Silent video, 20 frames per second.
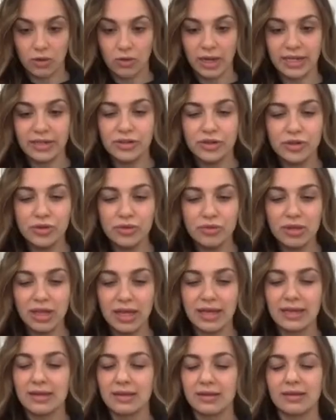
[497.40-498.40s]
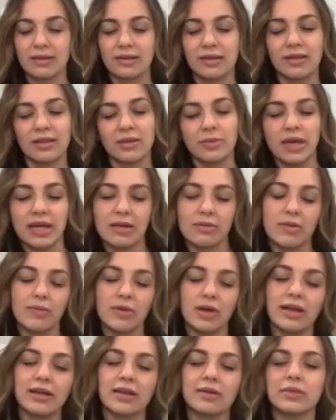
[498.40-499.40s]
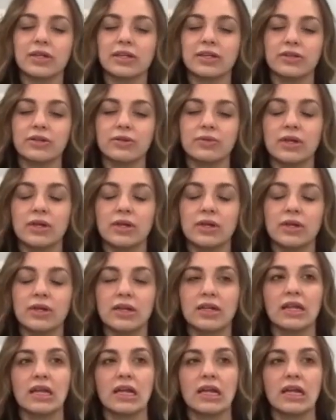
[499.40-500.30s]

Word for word: I knew, like, in the back of my mind, I'm like, you know what?